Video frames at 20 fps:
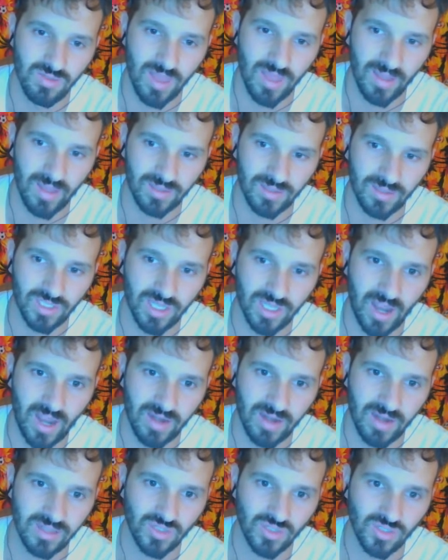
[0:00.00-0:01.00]
that. She
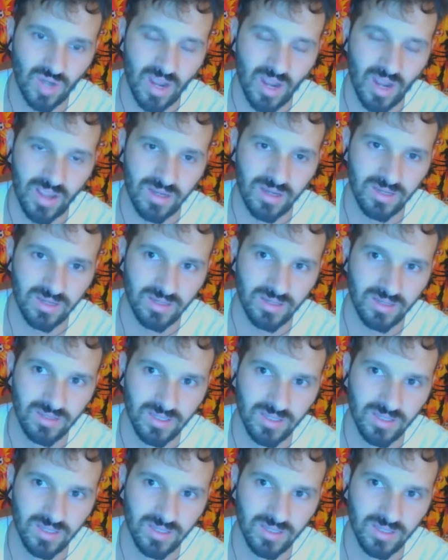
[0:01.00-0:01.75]
kind of tried